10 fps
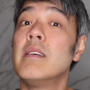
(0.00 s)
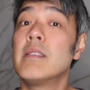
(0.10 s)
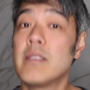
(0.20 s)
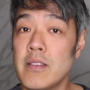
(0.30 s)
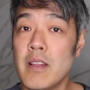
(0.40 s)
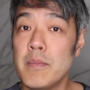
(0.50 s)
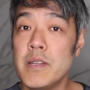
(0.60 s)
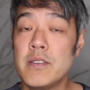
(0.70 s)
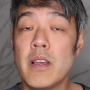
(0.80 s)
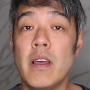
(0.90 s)
sun
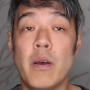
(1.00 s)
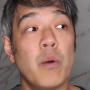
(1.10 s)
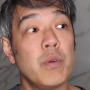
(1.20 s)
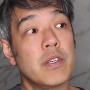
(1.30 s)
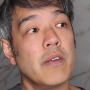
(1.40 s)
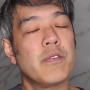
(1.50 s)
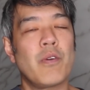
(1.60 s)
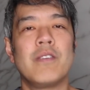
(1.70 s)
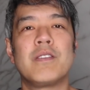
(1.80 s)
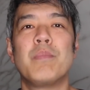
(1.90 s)
damage which gives
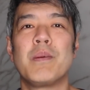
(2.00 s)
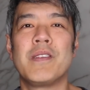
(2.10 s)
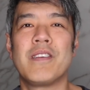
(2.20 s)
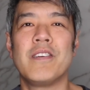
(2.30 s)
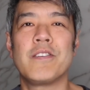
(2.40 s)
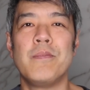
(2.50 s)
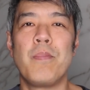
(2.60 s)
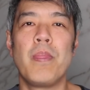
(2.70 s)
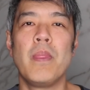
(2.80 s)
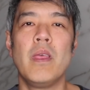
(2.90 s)
rise to pigmentation.
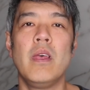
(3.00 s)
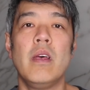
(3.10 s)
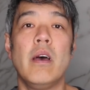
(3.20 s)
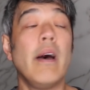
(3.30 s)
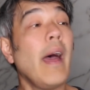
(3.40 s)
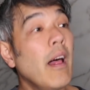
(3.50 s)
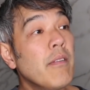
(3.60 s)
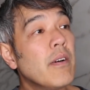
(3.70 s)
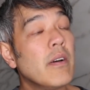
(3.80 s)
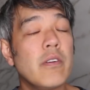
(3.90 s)

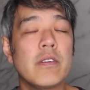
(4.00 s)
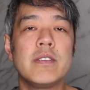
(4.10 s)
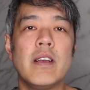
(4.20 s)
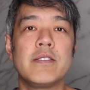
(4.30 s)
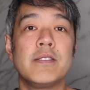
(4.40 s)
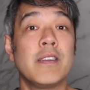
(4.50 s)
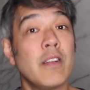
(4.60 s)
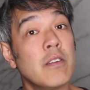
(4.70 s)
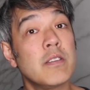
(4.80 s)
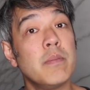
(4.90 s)
Alpha hydroxy acids can
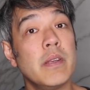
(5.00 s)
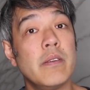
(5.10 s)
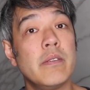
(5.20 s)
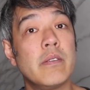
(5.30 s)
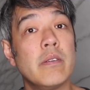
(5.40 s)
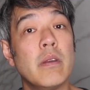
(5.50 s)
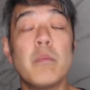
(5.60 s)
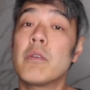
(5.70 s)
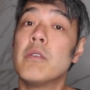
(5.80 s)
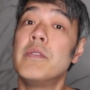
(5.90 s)
also be used to
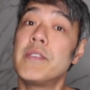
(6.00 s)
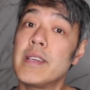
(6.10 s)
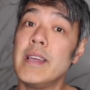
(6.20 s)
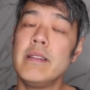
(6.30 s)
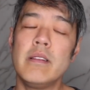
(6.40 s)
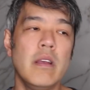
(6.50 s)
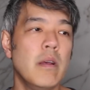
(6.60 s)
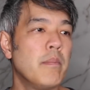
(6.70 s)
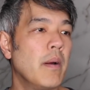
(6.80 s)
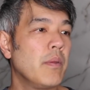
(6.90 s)
improve skin,
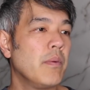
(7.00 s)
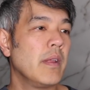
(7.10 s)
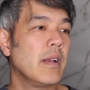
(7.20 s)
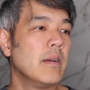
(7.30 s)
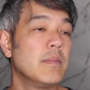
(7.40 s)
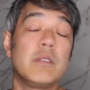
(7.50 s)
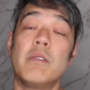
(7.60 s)
both when it comes to